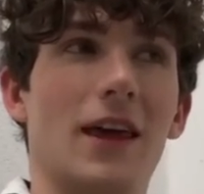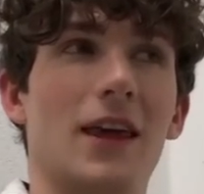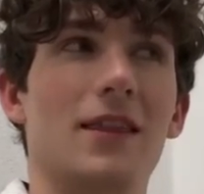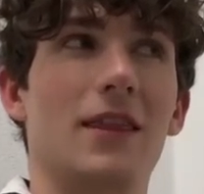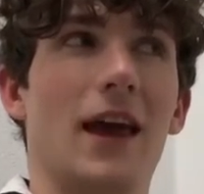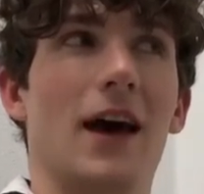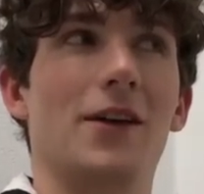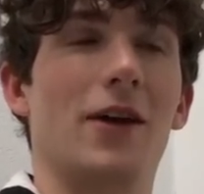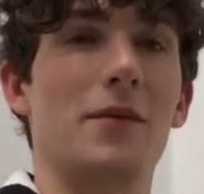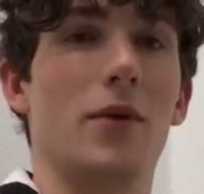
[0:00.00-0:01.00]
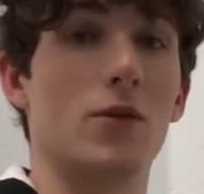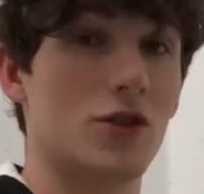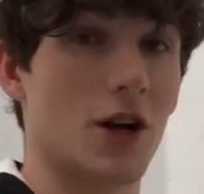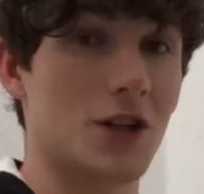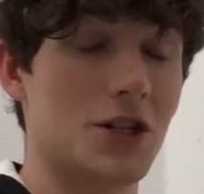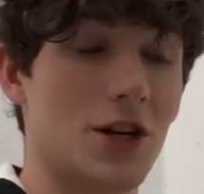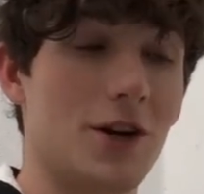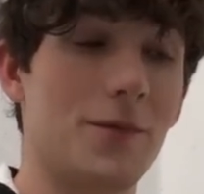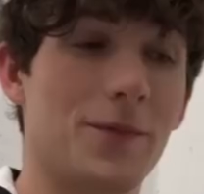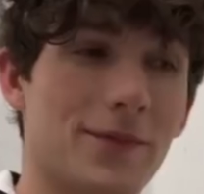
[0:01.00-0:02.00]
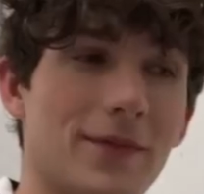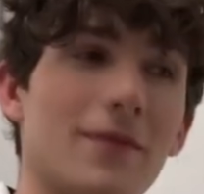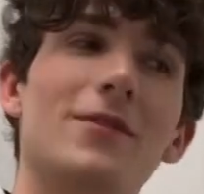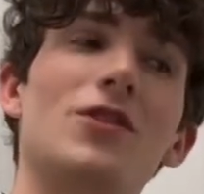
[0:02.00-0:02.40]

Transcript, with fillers: like they had great bone structure.